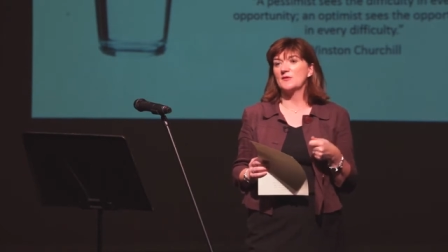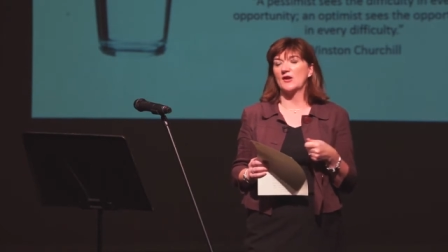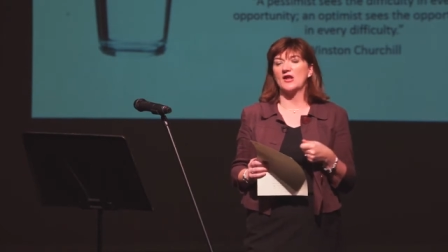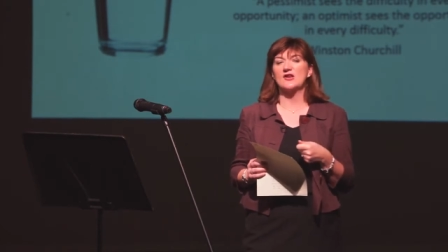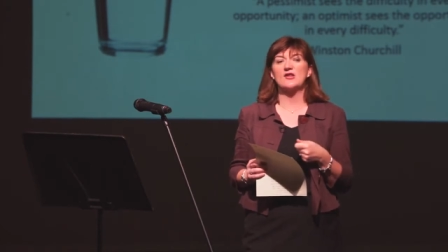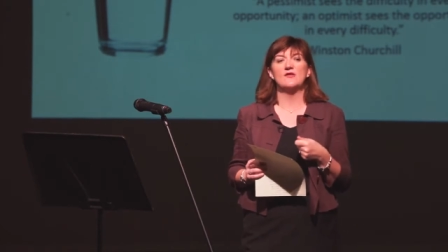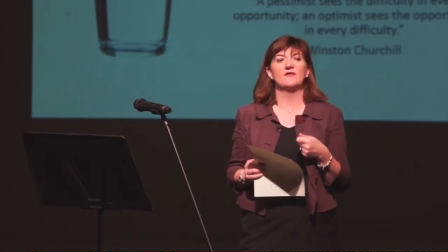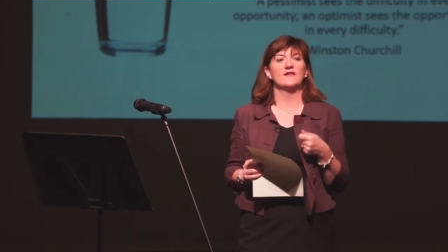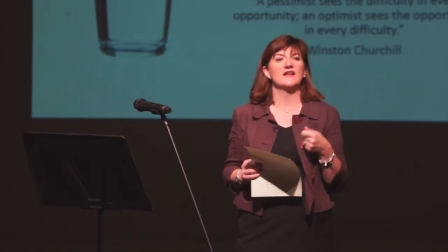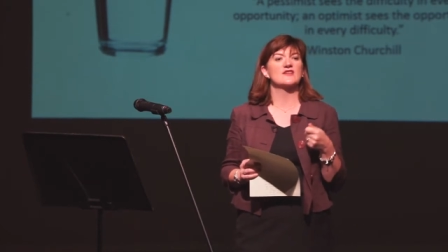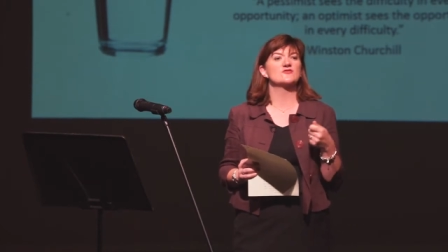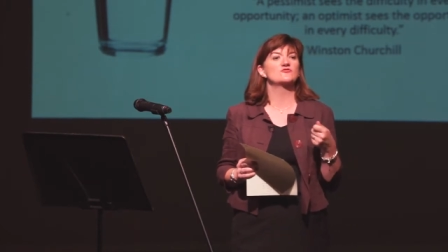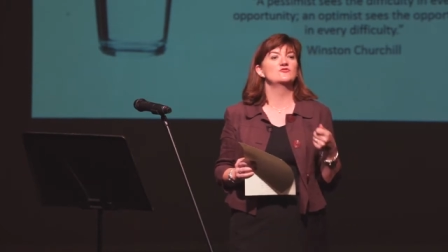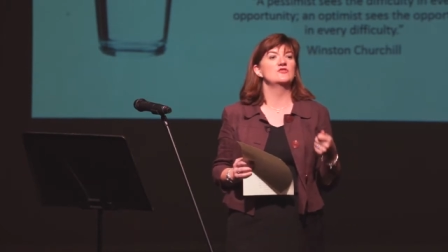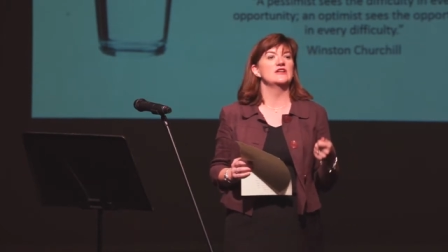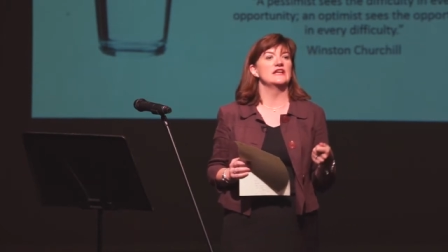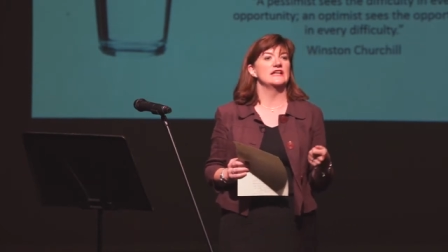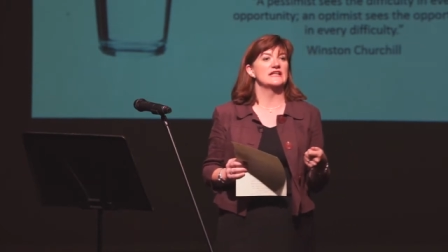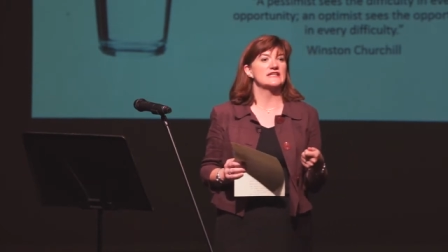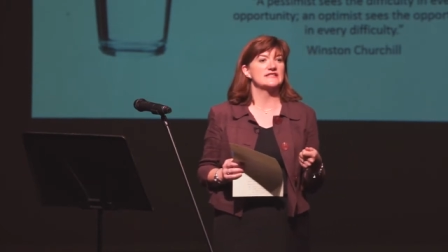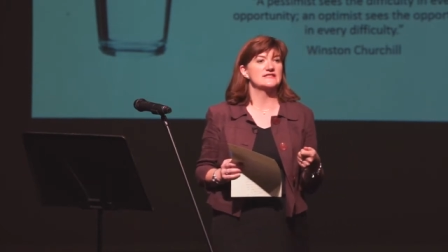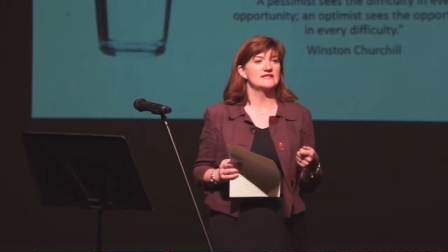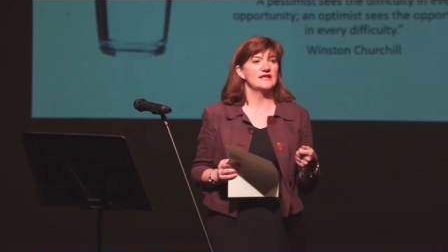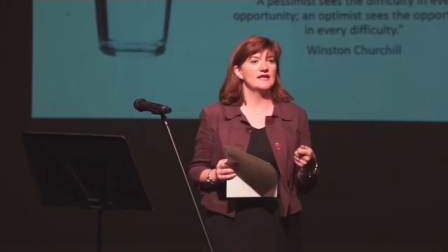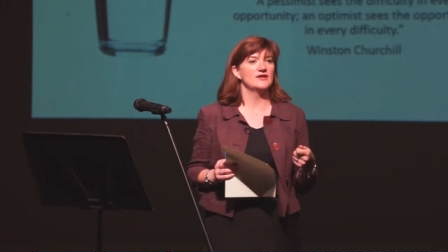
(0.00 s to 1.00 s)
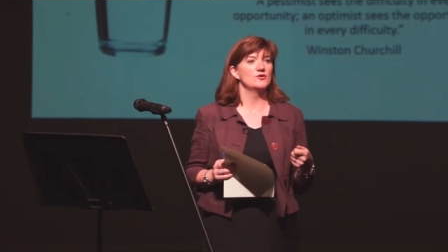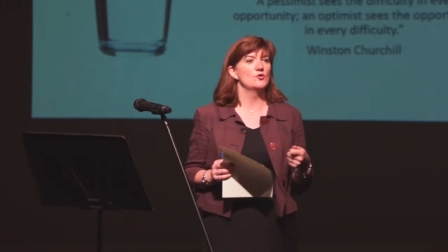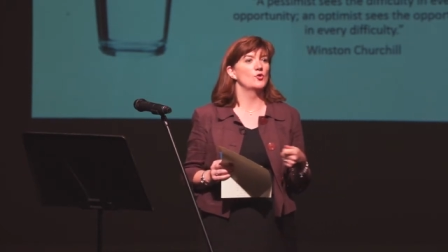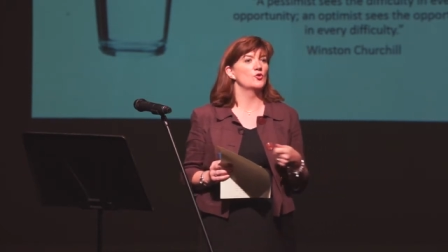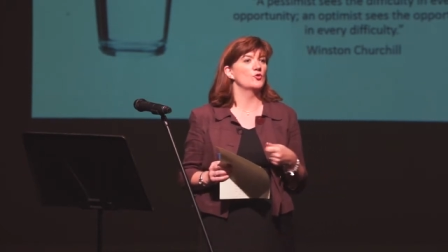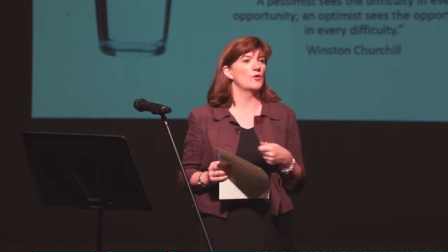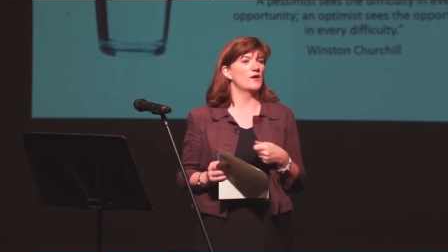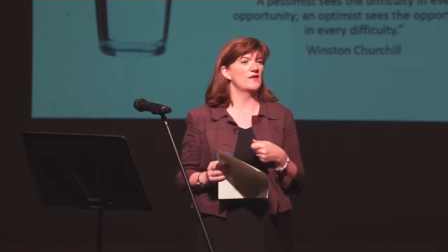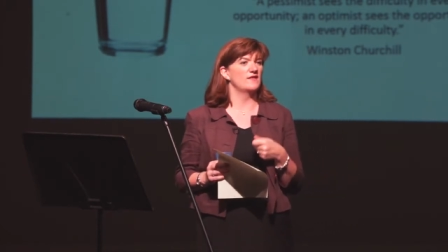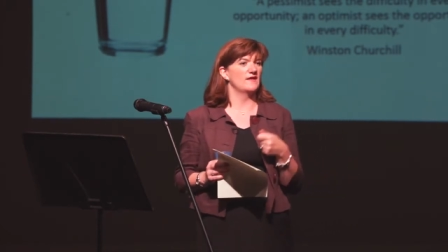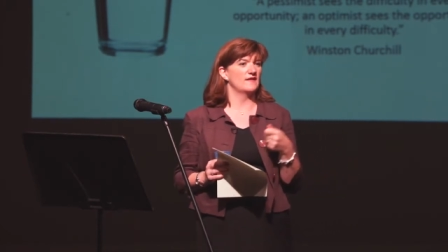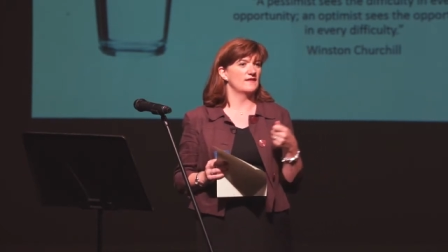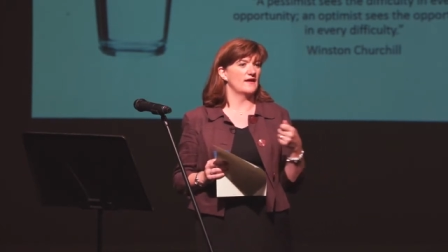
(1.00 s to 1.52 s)
but I don't think that's realistic, nor
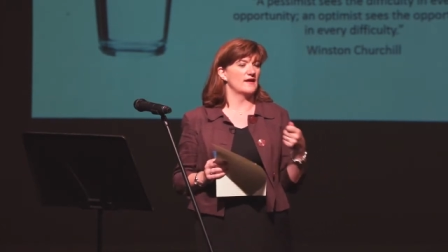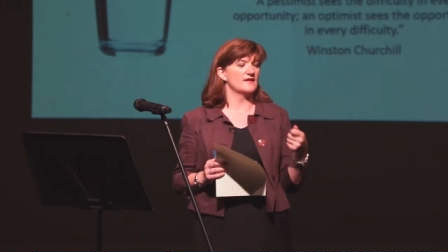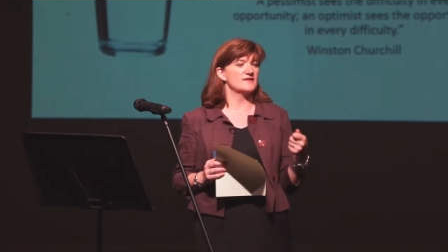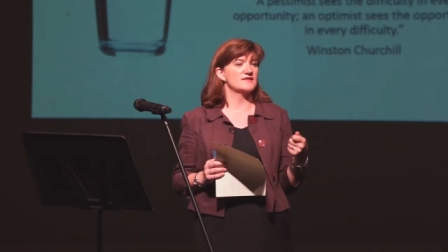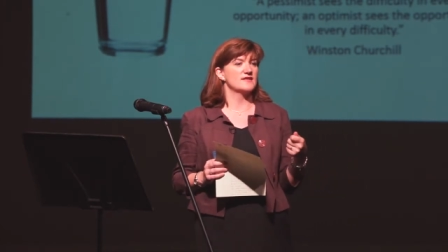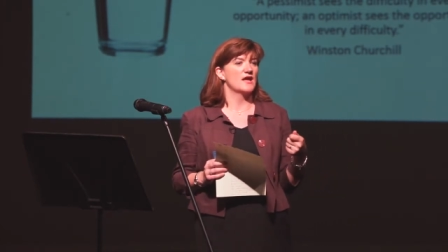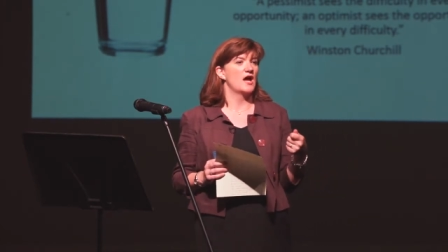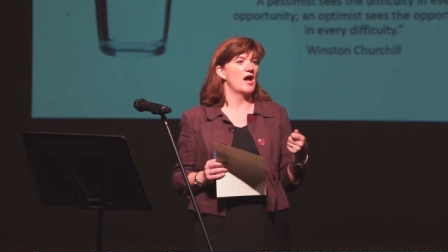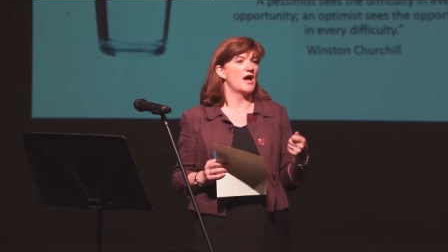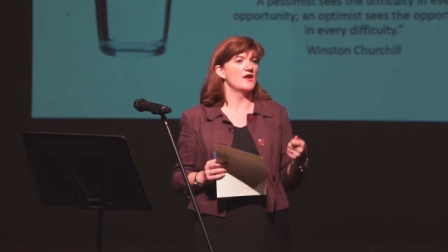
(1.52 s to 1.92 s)
do I think I